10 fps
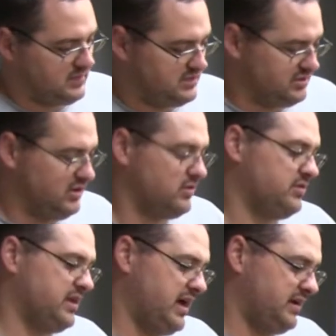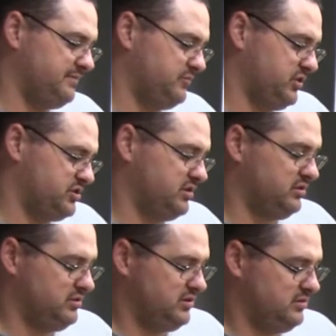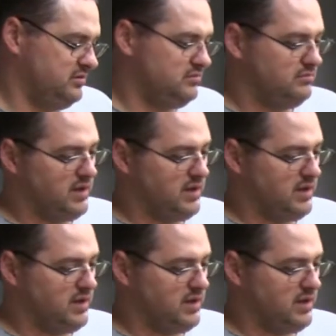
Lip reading: So I ordered that, which included